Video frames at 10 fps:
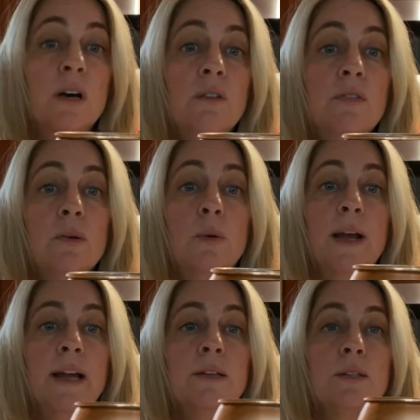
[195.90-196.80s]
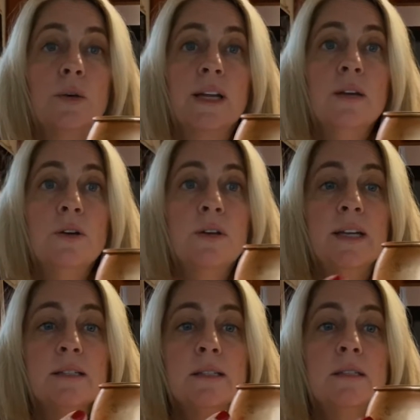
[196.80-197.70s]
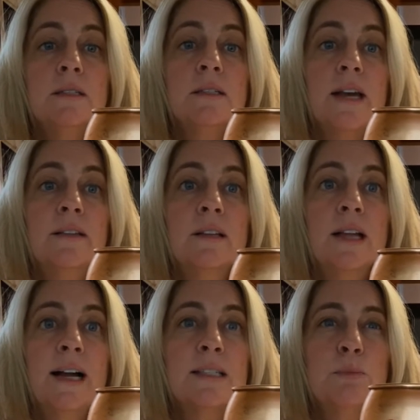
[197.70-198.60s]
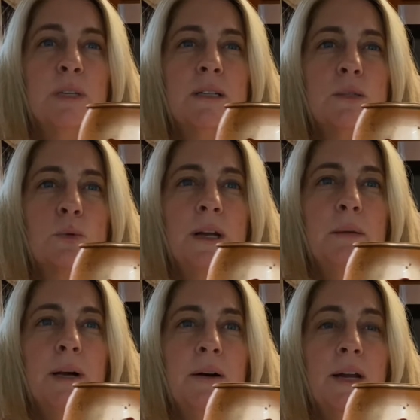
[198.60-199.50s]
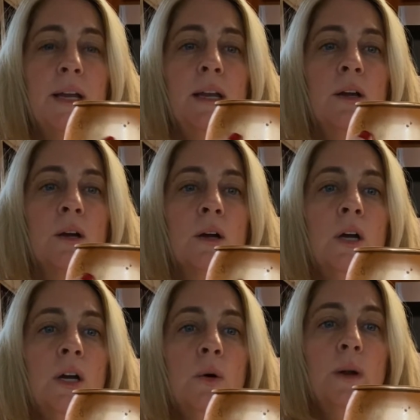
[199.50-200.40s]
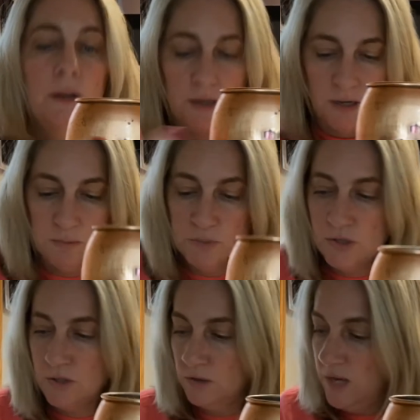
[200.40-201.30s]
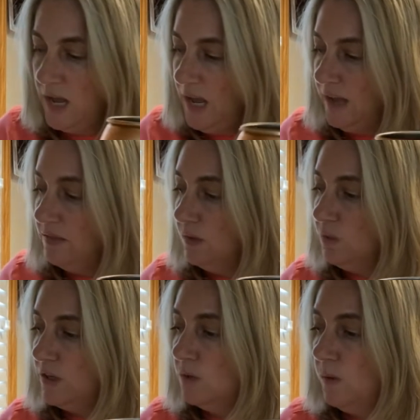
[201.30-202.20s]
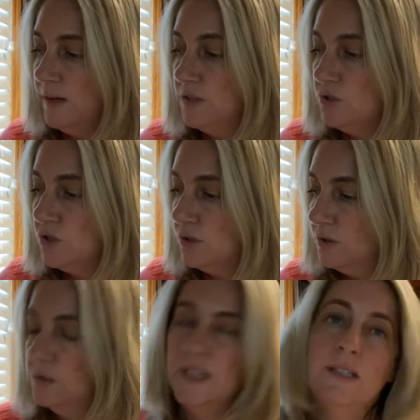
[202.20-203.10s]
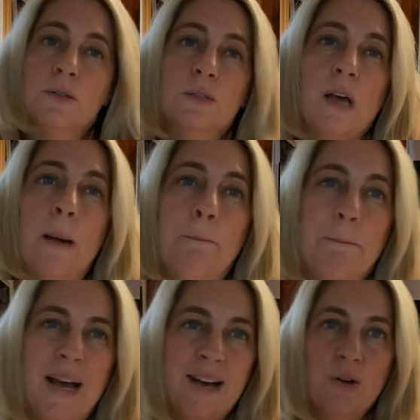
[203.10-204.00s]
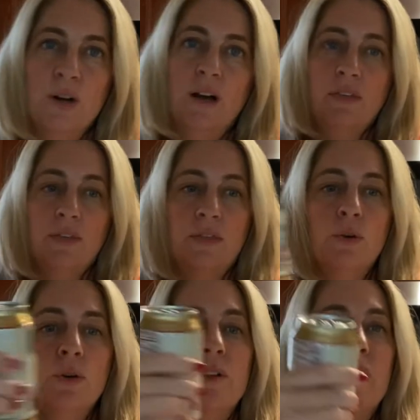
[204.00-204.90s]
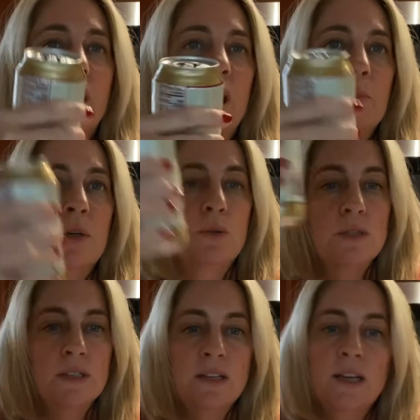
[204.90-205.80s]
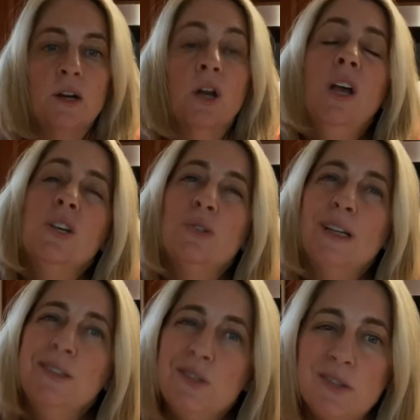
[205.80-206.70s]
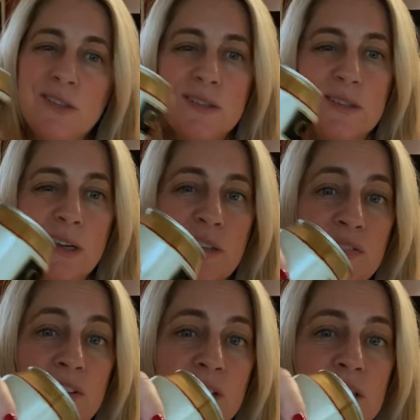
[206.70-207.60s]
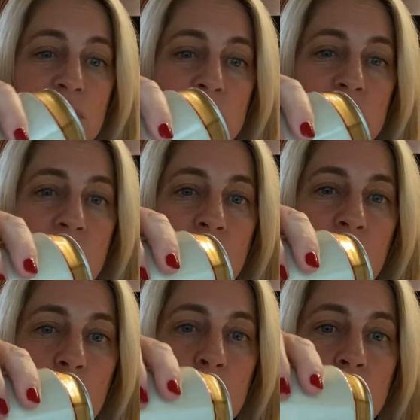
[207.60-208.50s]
of the way. So I know you can't see inside the glass, but it's right about here where it comes to. And then what you want to do is there's about 1/3 of a cup goes in here. So I usually just kind of fill it to the top